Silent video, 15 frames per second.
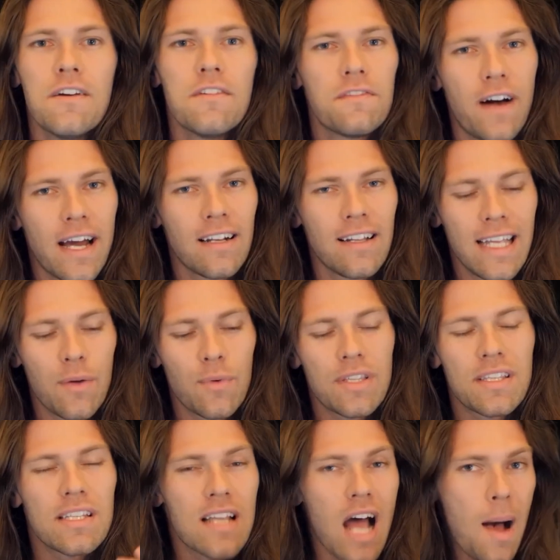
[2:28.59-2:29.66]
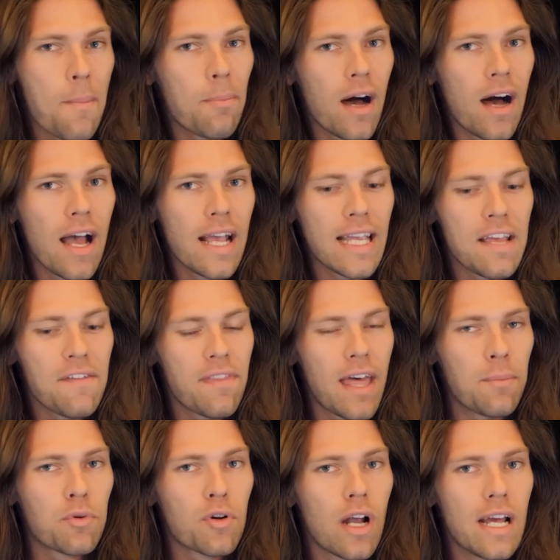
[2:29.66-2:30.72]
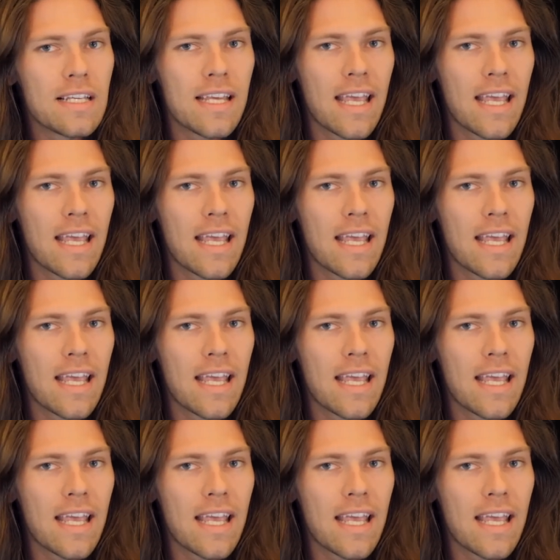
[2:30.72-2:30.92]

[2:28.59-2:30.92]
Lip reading: Finally, it would stop buying if that price